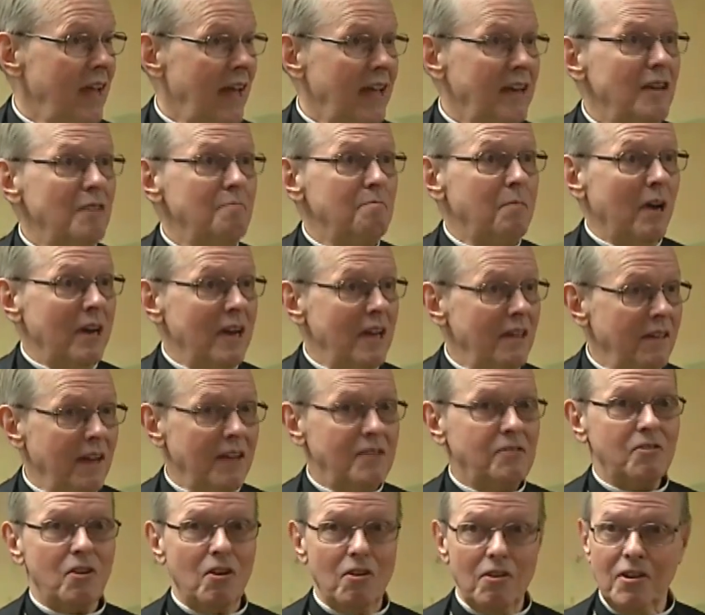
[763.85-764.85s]
Anybody
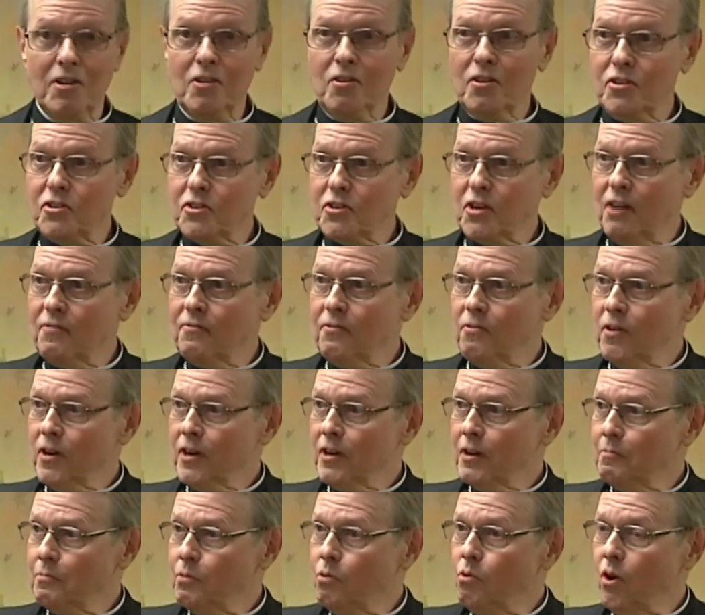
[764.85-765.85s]
that's hurting, the
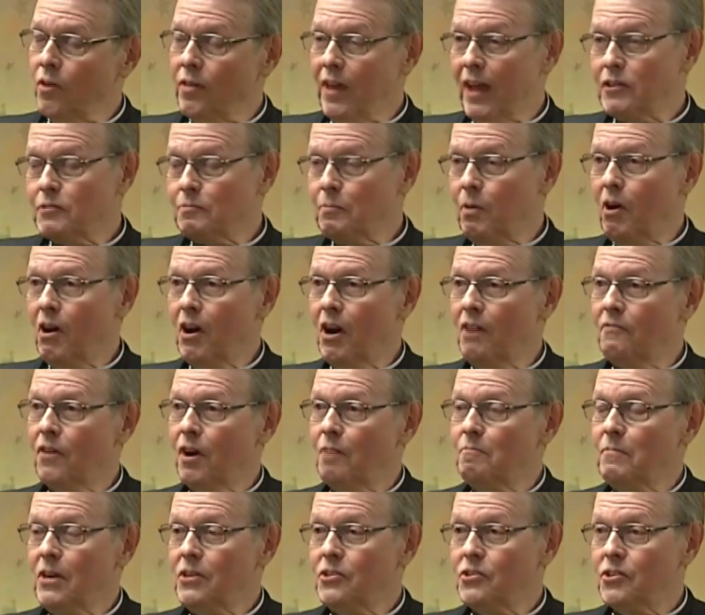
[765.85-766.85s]
suffering, the poor, that's part of
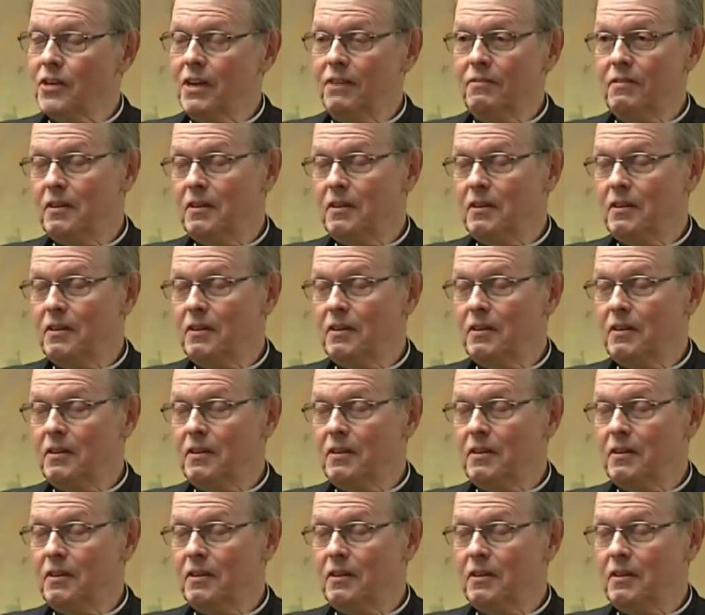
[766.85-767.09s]
our mission.